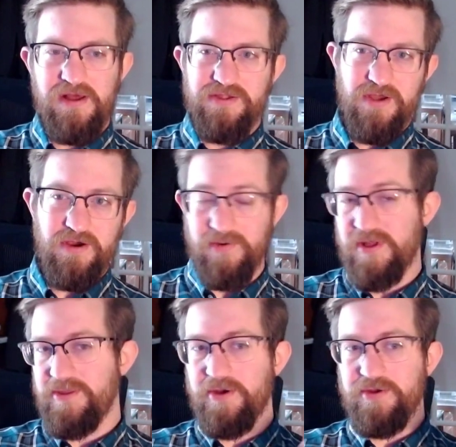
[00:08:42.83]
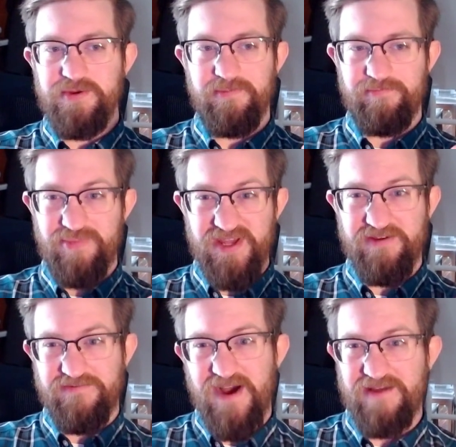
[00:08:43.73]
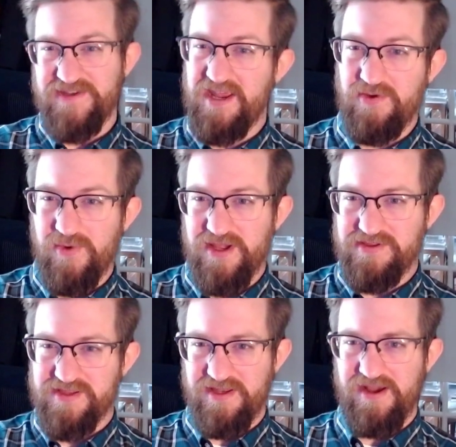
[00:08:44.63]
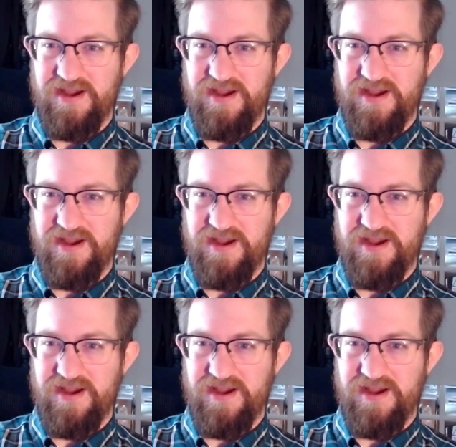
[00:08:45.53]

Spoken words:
So those are the big 5 takeaways that